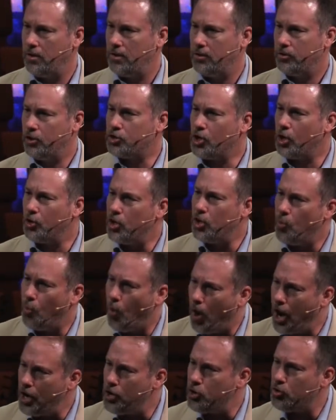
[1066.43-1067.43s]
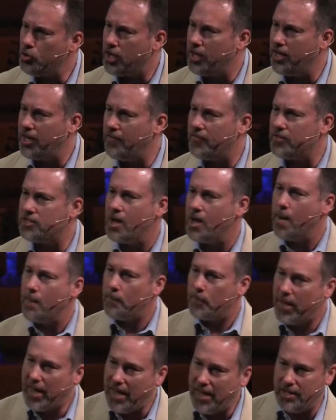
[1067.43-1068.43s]
There's only one who can give us
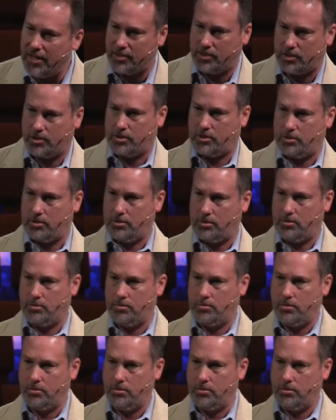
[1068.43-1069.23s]
peace